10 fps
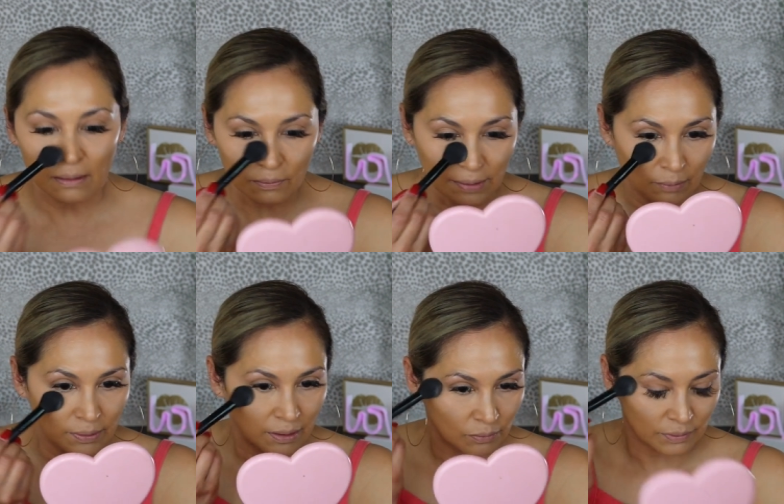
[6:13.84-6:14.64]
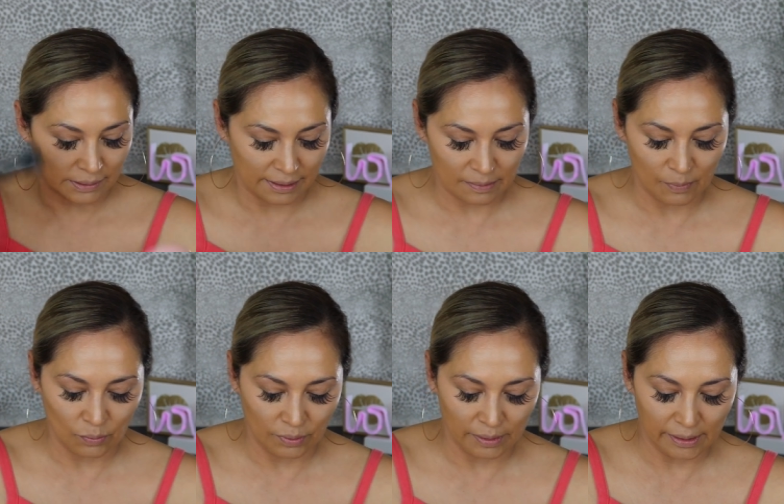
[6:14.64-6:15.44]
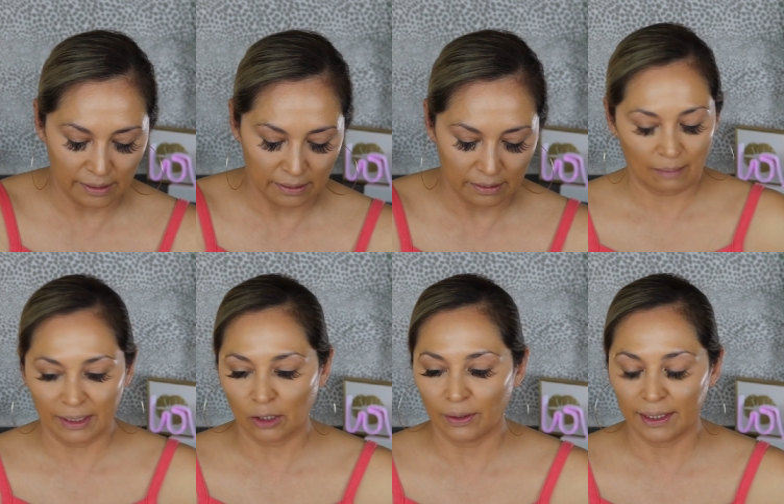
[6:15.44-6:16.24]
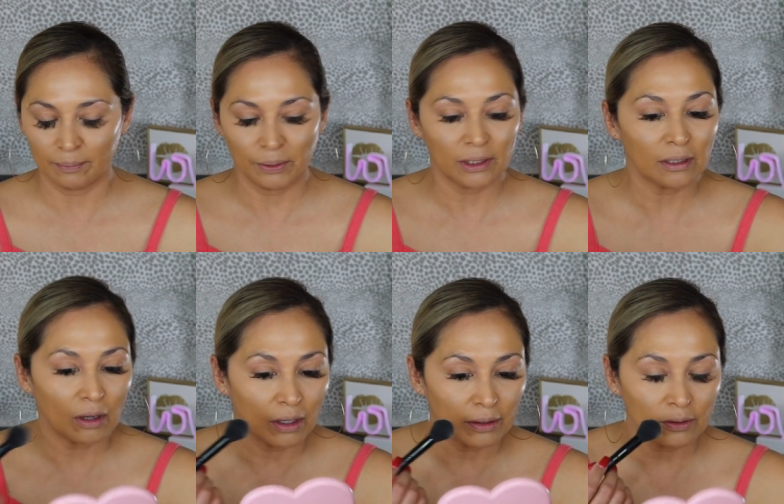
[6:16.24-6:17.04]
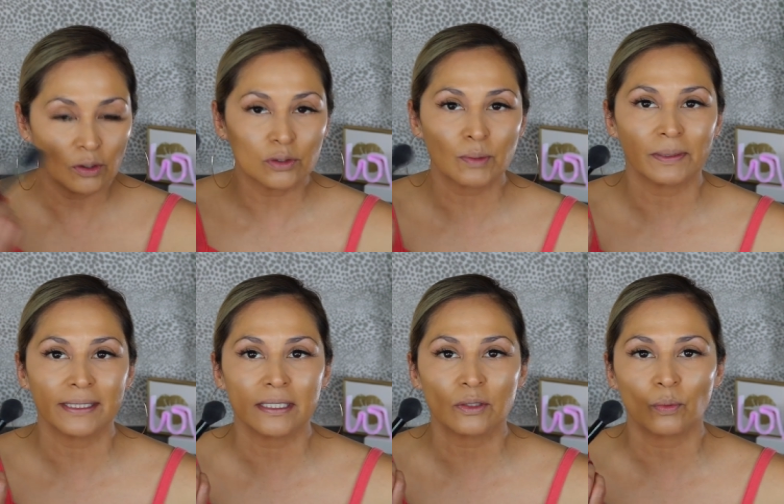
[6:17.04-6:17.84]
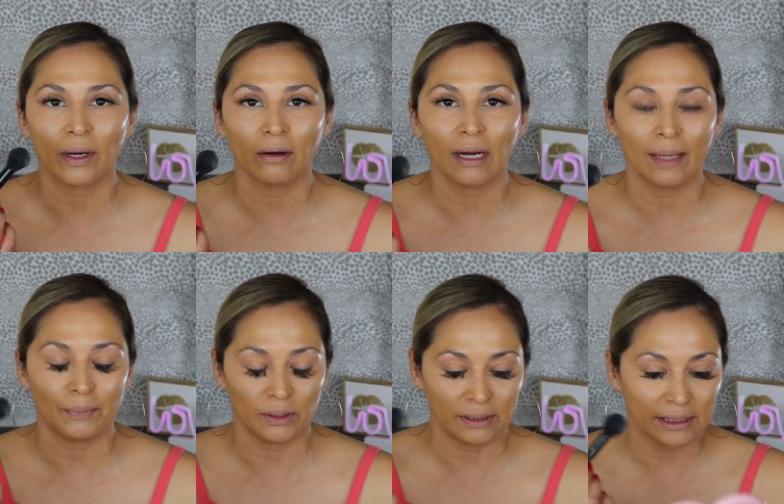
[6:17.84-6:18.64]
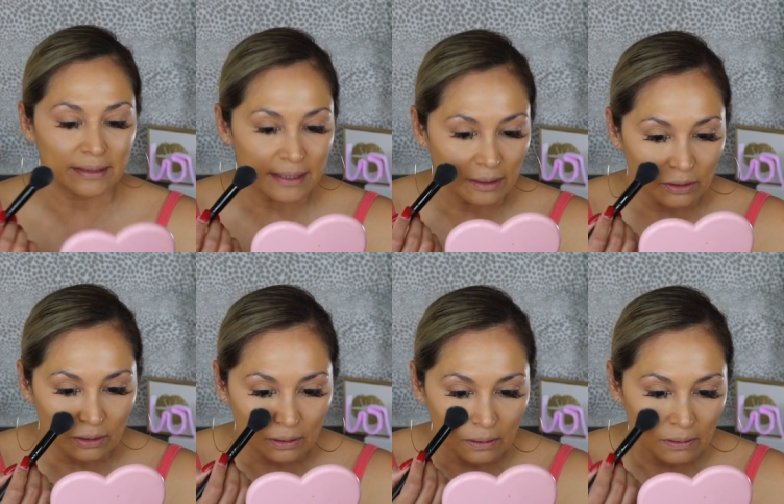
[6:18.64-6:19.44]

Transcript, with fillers: Well, that went on really smoothly. I'm gonna go ahead and put it on those places where I put the concealer.